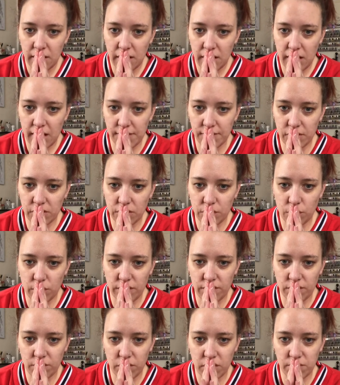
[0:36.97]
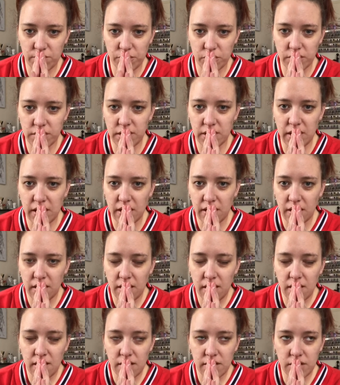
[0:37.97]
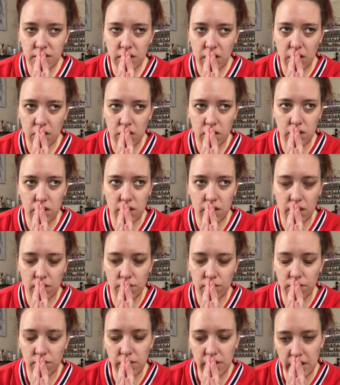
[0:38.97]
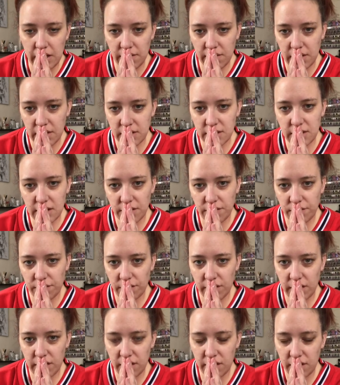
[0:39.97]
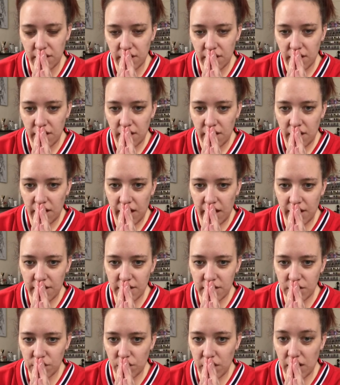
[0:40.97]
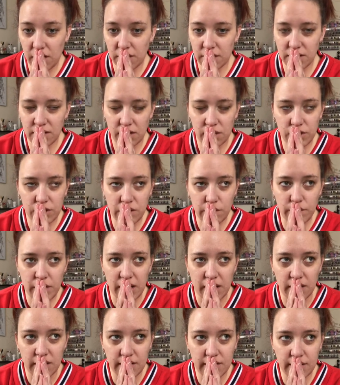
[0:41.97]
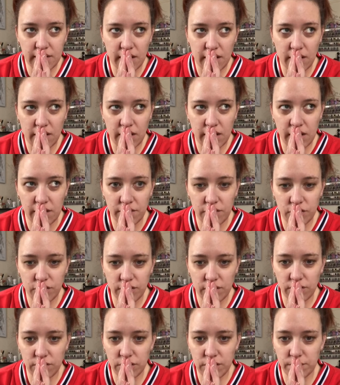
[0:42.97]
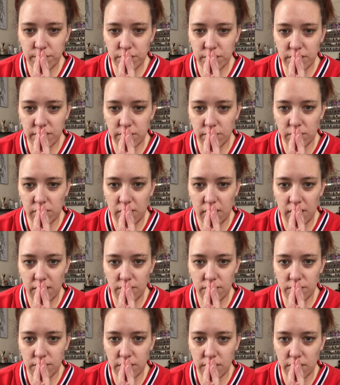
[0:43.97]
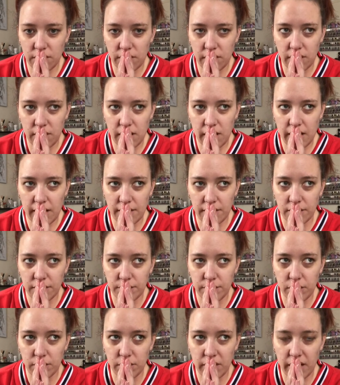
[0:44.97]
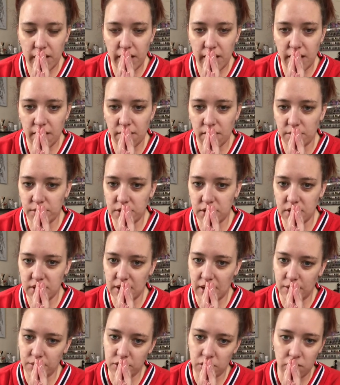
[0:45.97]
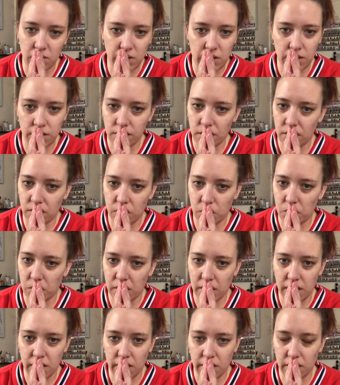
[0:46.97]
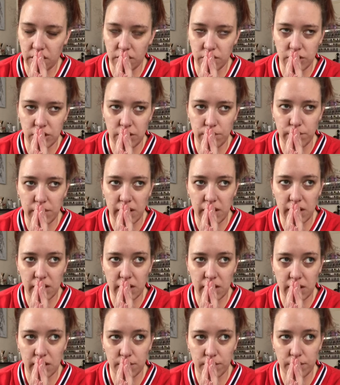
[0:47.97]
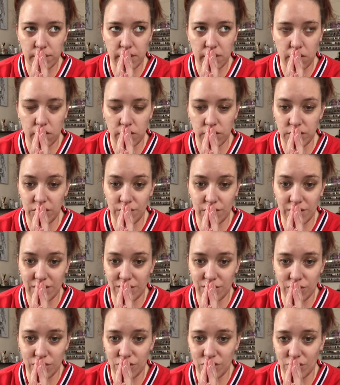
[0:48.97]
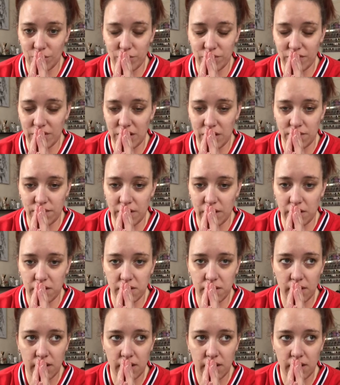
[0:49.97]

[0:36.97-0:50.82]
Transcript: havoc with my body, so I'm really suffering. Hence why I look such a mess. I've struggled to put some clothes on and put my hair up, so there's absolutely no way I can do makeup or do a good job of anything,